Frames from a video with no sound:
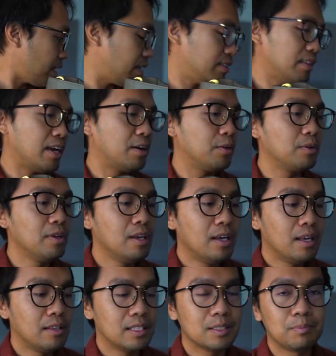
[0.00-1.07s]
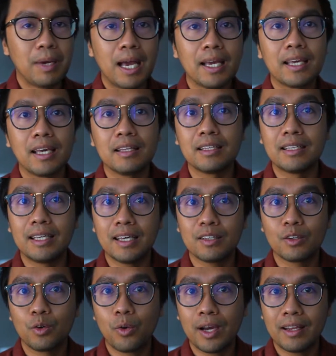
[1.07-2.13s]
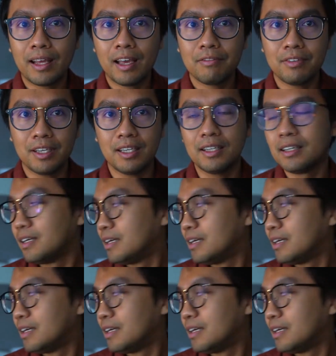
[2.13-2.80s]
Now this bag can get quite heavy.